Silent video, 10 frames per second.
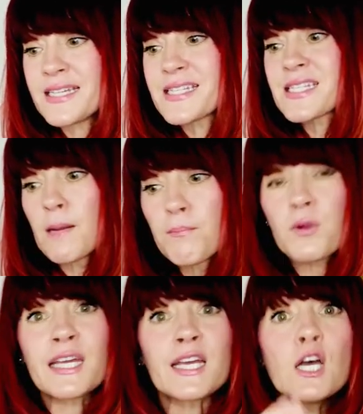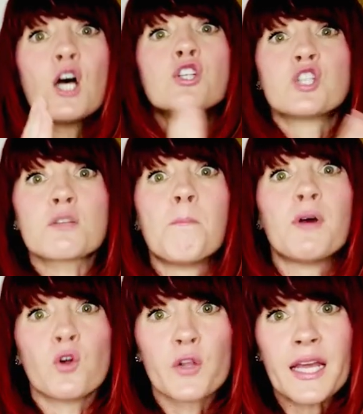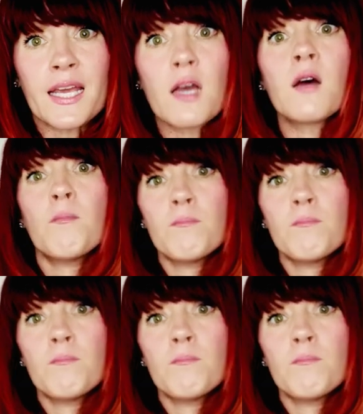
and simply just building